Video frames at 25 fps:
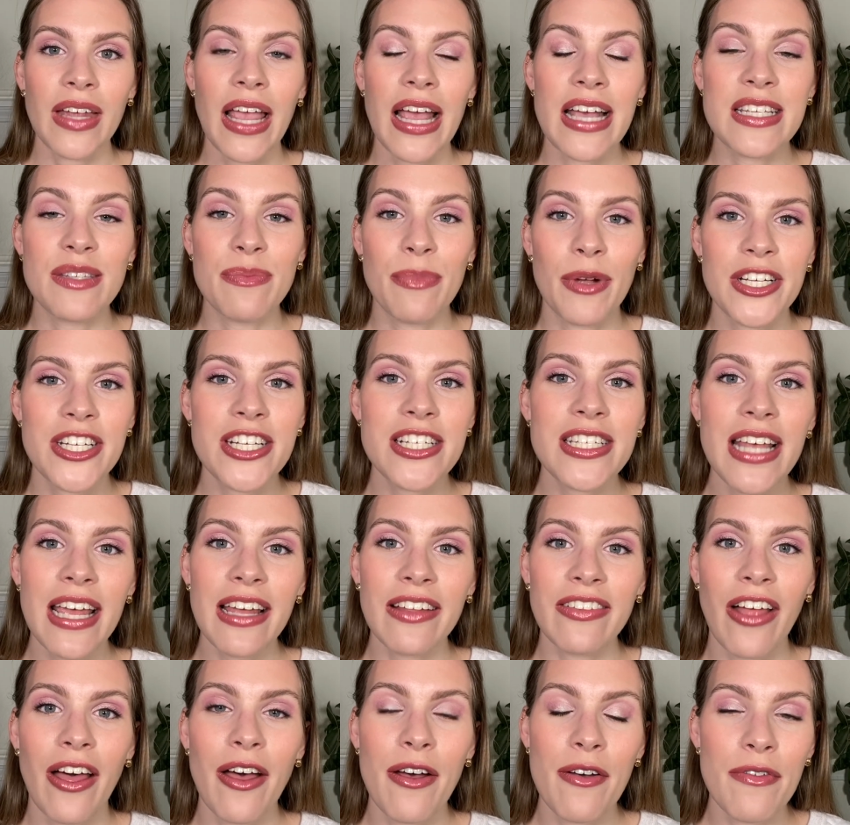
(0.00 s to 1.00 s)
As much as I
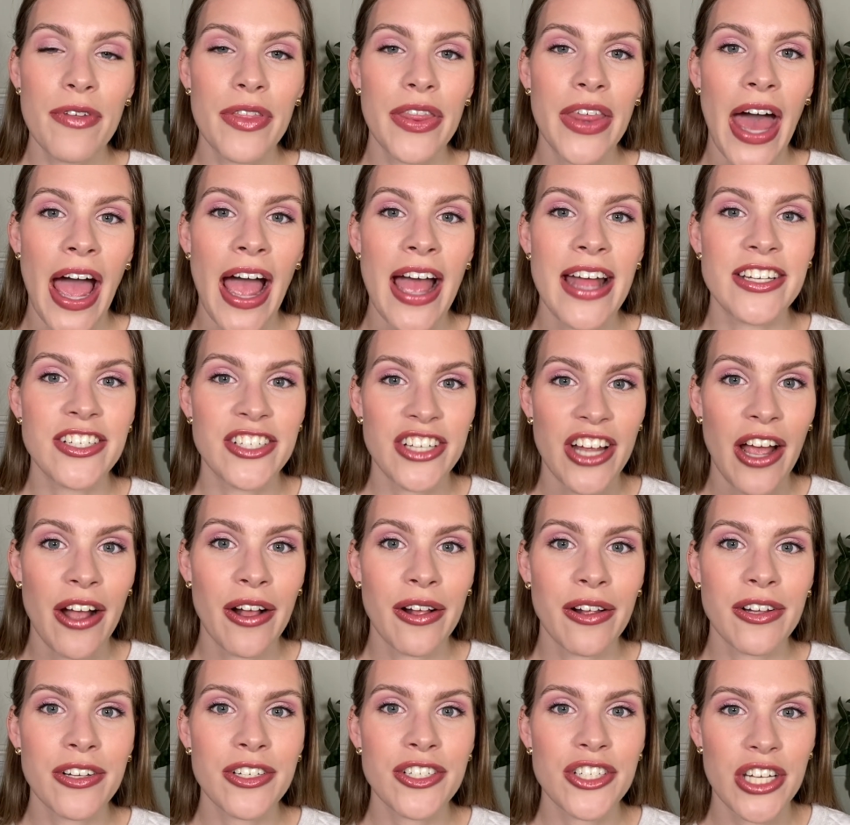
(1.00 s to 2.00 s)
love that
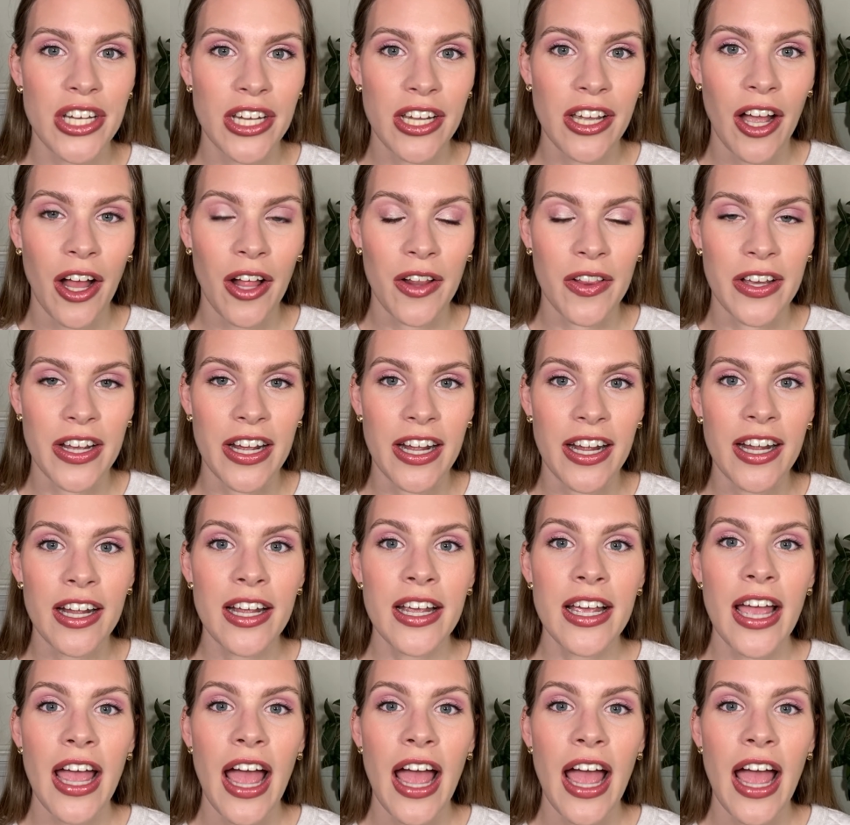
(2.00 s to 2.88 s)
gel cheek color,